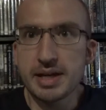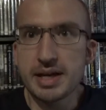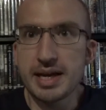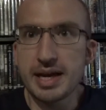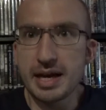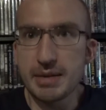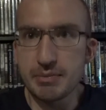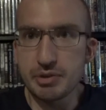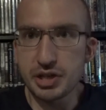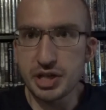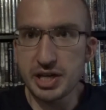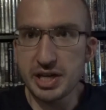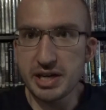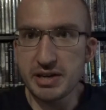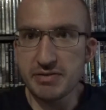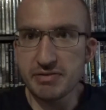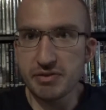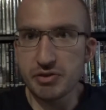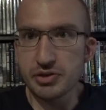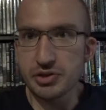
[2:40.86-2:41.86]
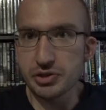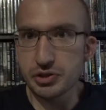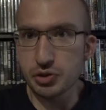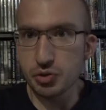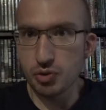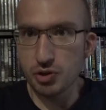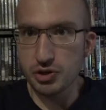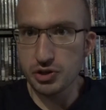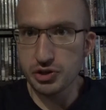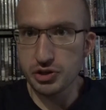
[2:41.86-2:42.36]
MJF versus
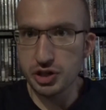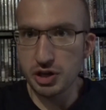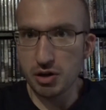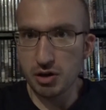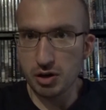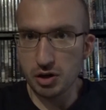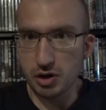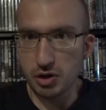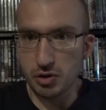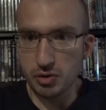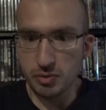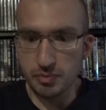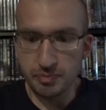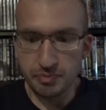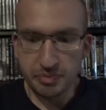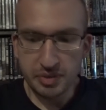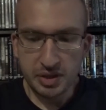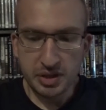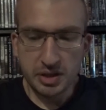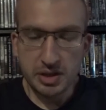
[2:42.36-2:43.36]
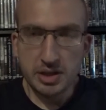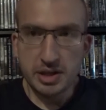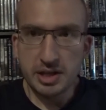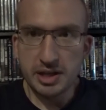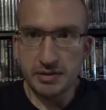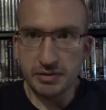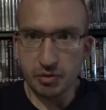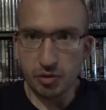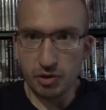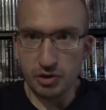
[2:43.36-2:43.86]
Chris Jericho.
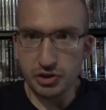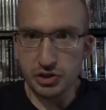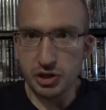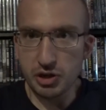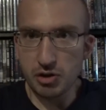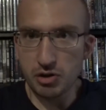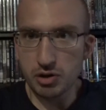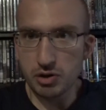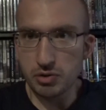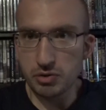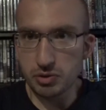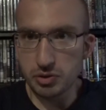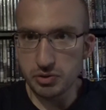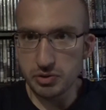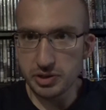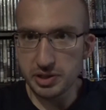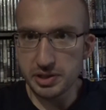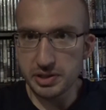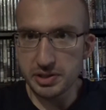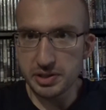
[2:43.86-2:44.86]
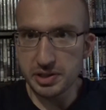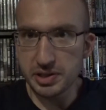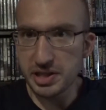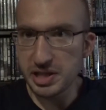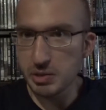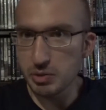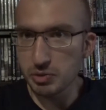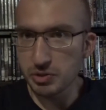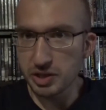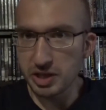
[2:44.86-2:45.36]
If Chris Jericho loses,
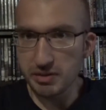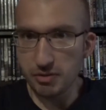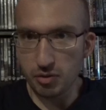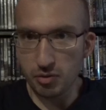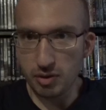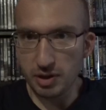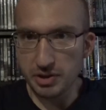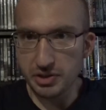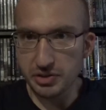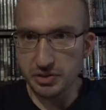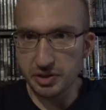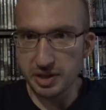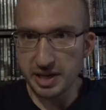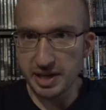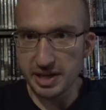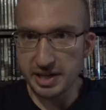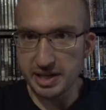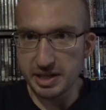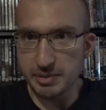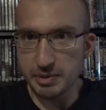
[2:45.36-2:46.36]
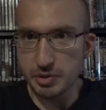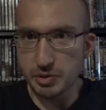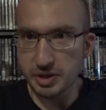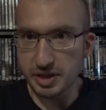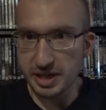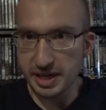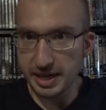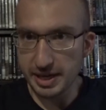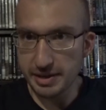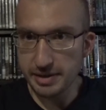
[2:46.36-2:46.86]
he will never wrestle in AEW
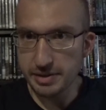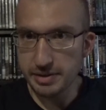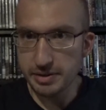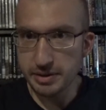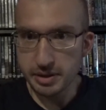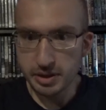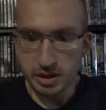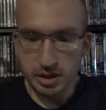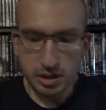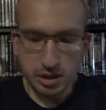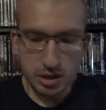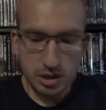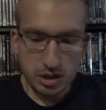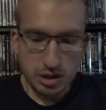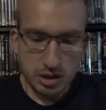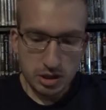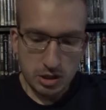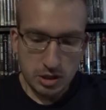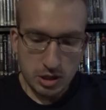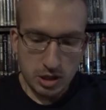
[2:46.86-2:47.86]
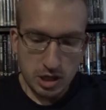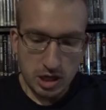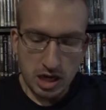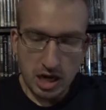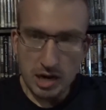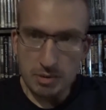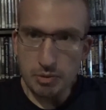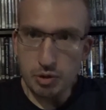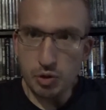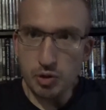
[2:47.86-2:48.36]
again.
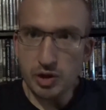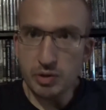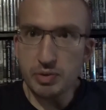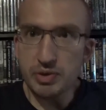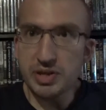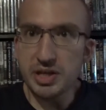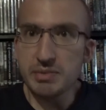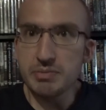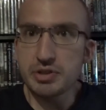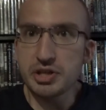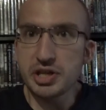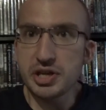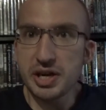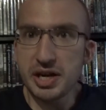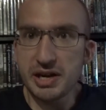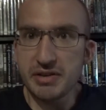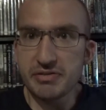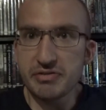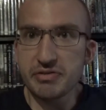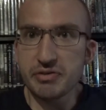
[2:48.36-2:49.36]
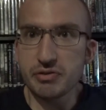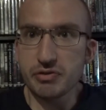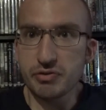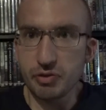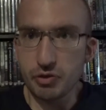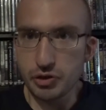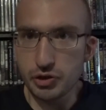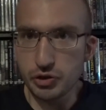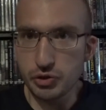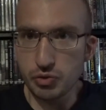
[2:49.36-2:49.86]
I'm going with MJF
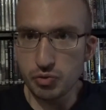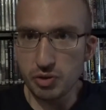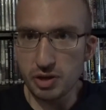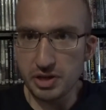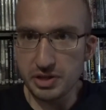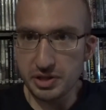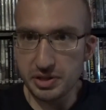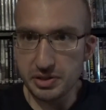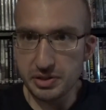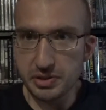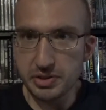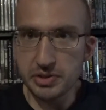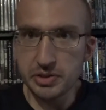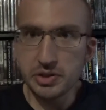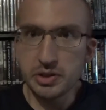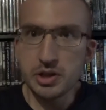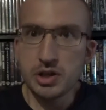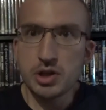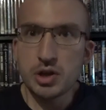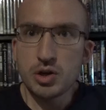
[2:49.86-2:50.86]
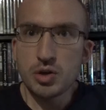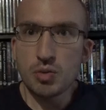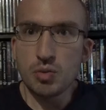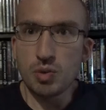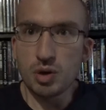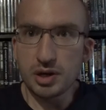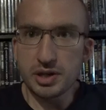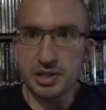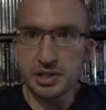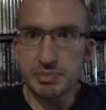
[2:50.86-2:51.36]
for two reasons.
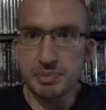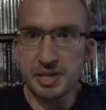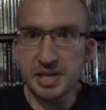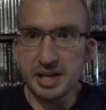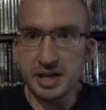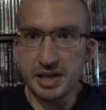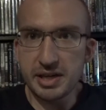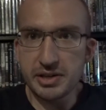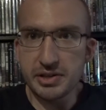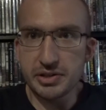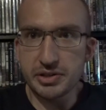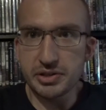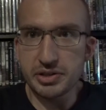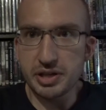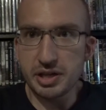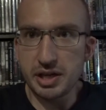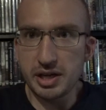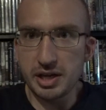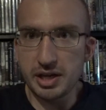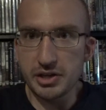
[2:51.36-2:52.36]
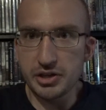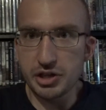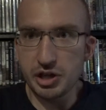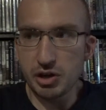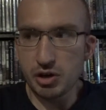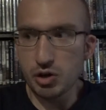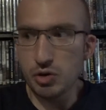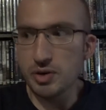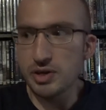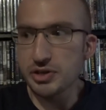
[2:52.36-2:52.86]
One is because uh,
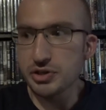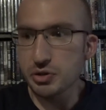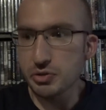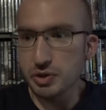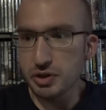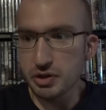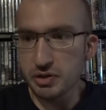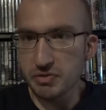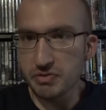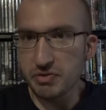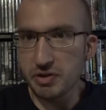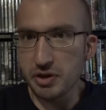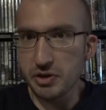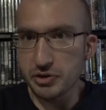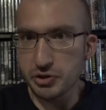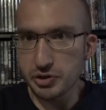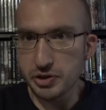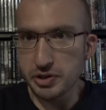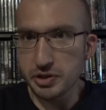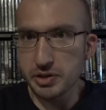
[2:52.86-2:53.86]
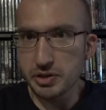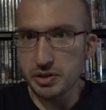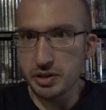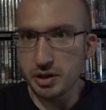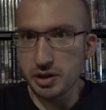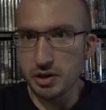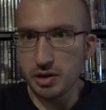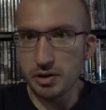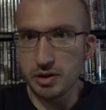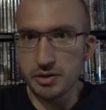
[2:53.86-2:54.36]
Jericho is going on Fozzy
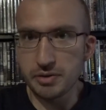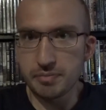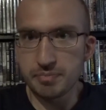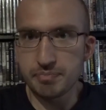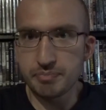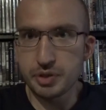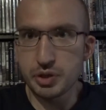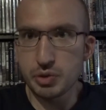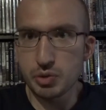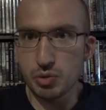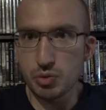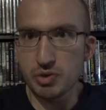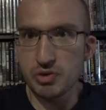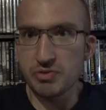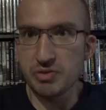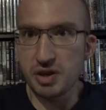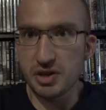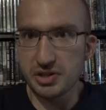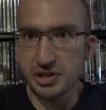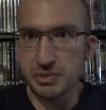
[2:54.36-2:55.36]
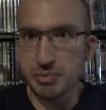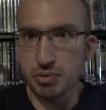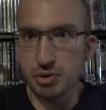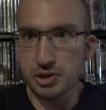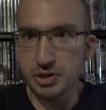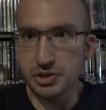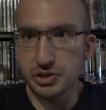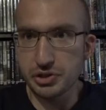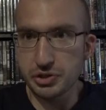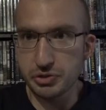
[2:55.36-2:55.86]
on tour with Fozzy
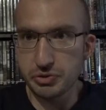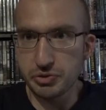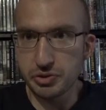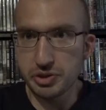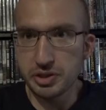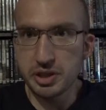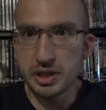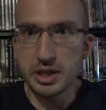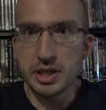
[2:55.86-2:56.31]
pretty soon,